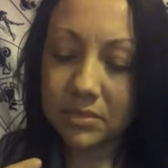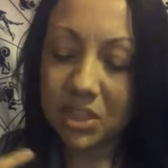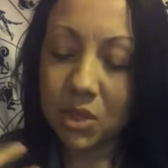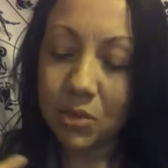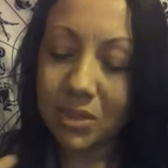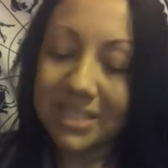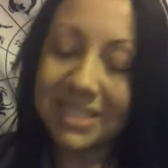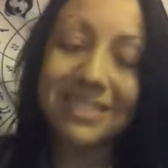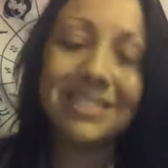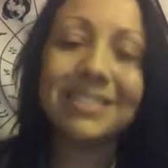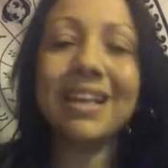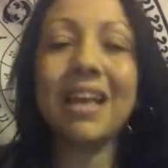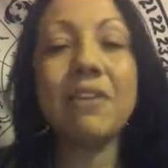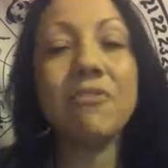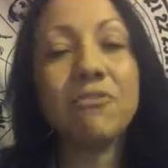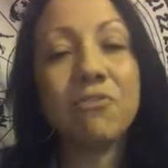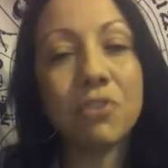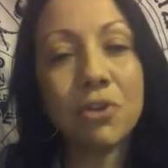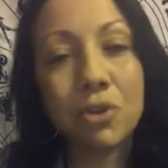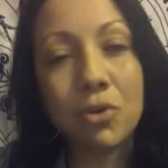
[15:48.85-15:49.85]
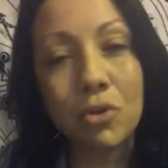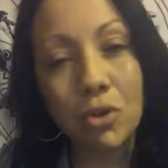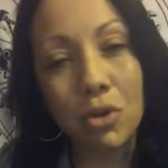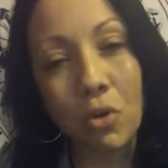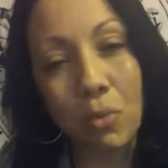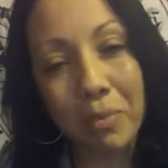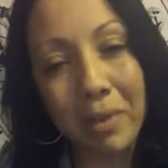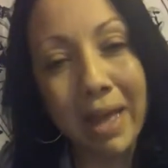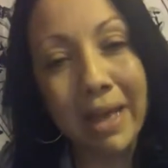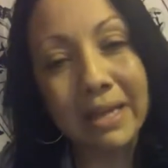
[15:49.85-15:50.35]
it's safe for you to go
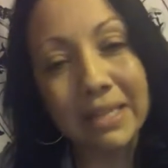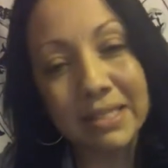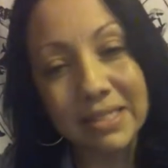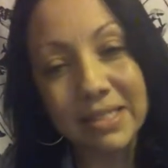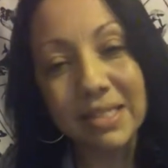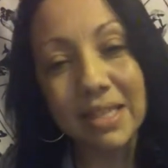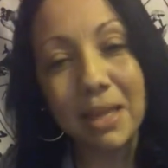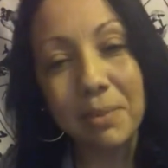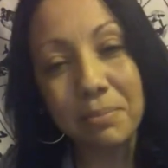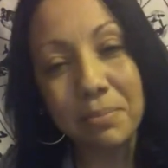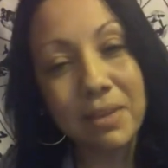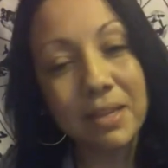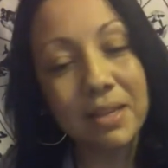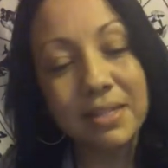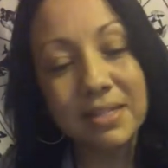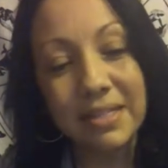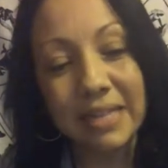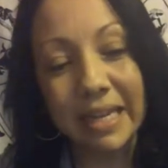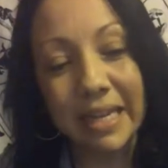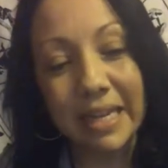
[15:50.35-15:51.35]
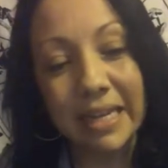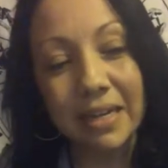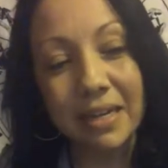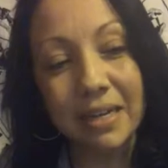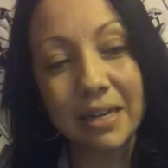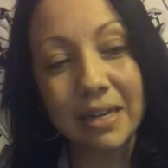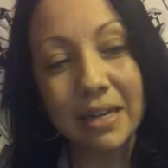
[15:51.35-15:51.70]
back into that place again.